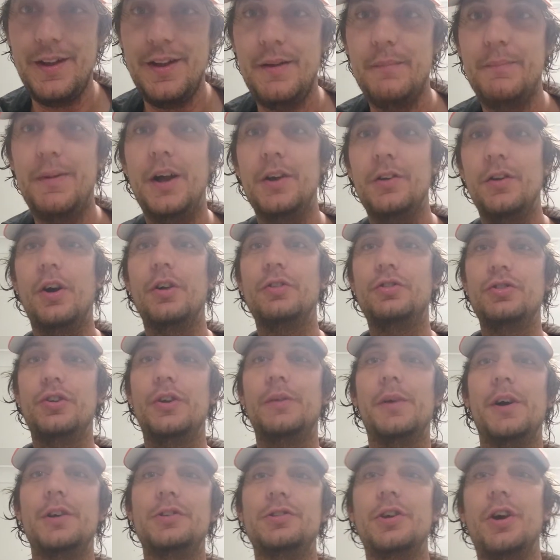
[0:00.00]
But not during
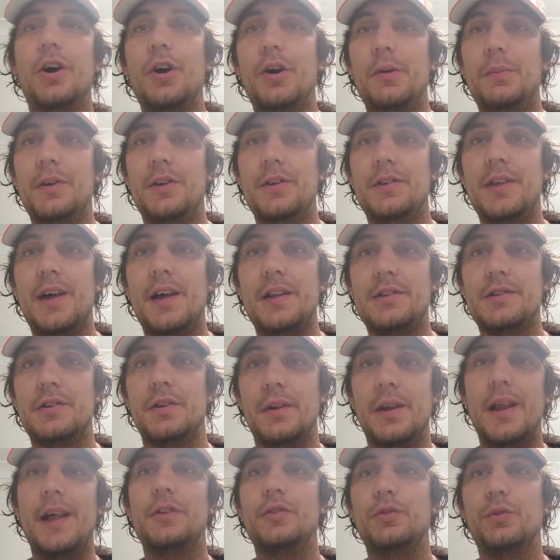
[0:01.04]
my show, because
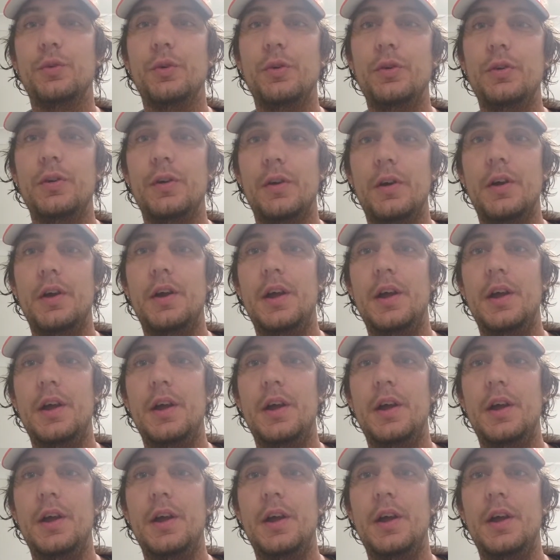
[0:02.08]
that's rude.